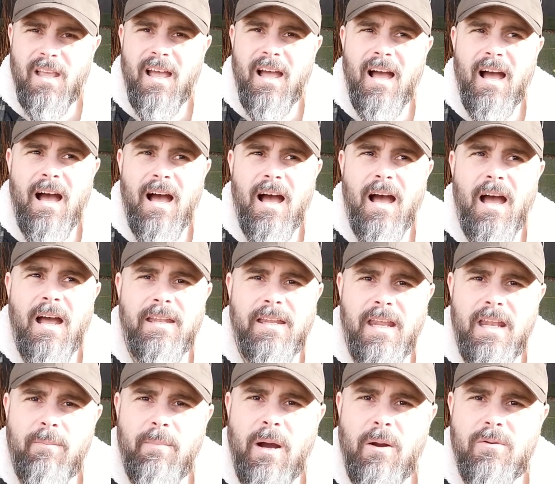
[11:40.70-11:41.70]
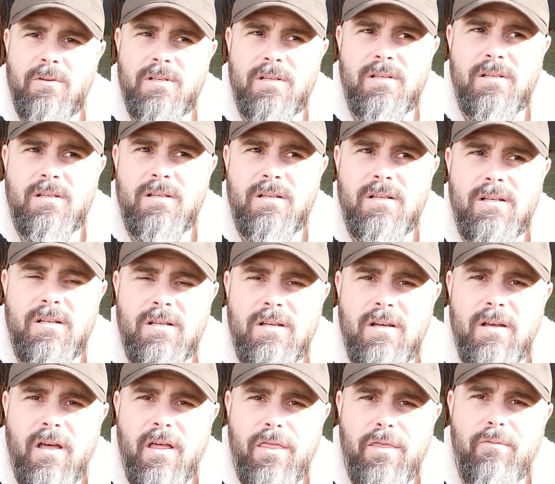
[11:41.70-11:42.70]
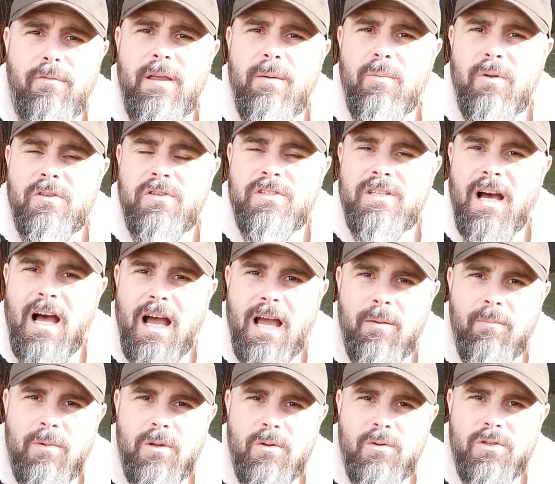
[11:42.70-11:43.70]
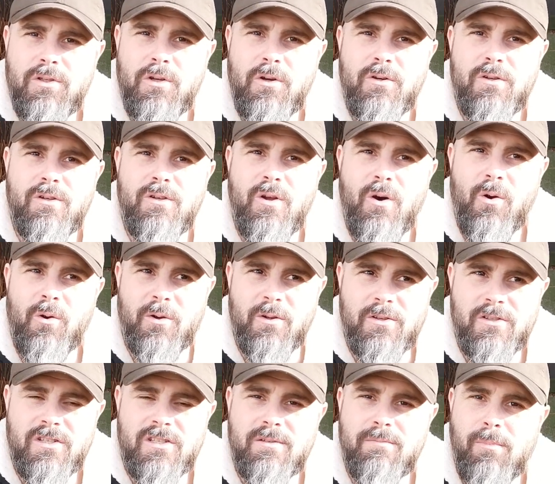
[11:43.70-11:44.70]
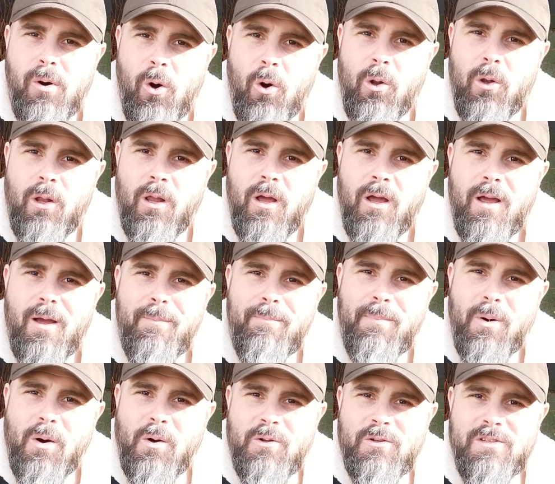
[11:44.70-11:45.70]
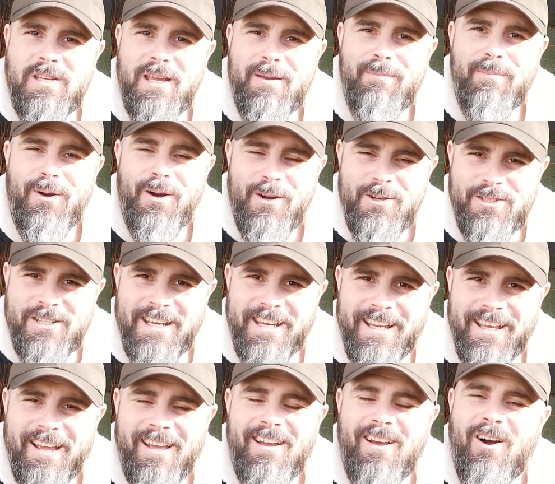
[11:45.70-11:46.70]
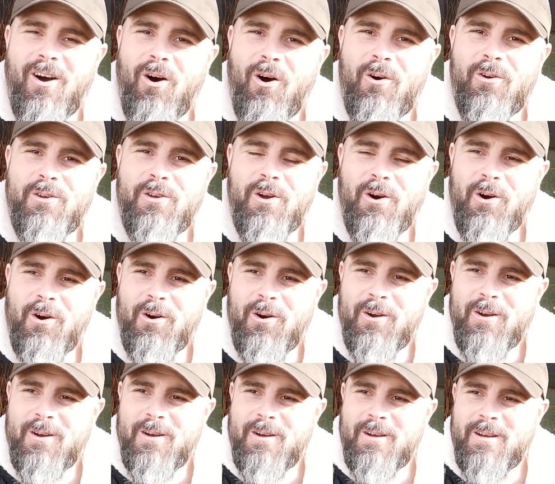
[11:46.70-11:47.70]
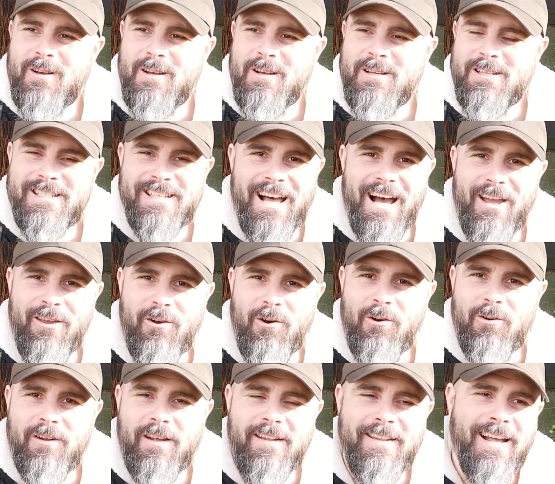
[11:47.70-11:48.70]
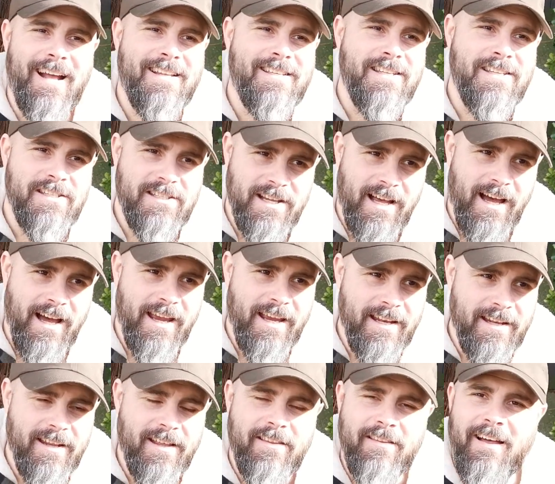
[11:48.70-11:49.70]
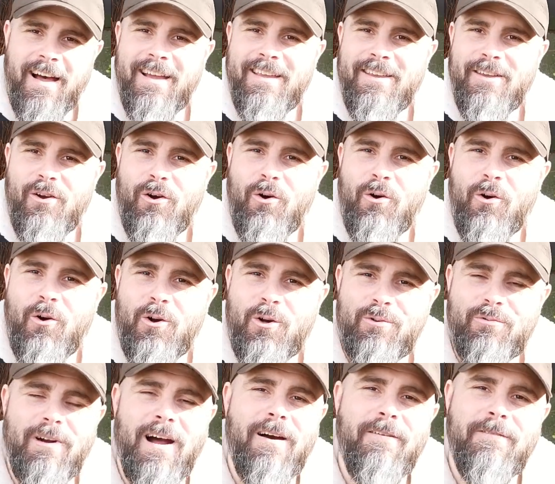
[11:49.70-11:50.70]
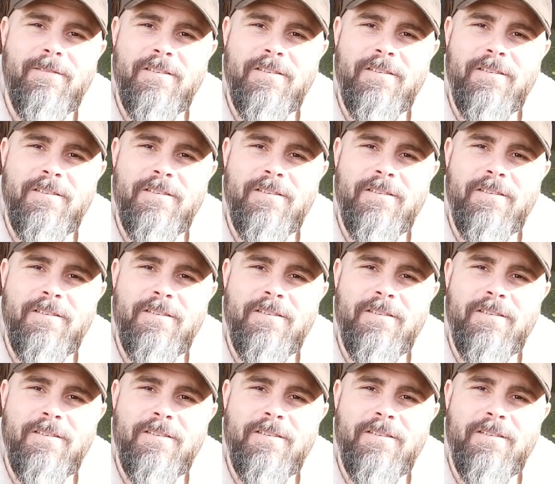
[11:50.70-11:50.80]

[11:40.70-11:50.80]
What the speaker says: and in about 3 months' time you should notice small buds emerging on your scion, and that's a sign that your graft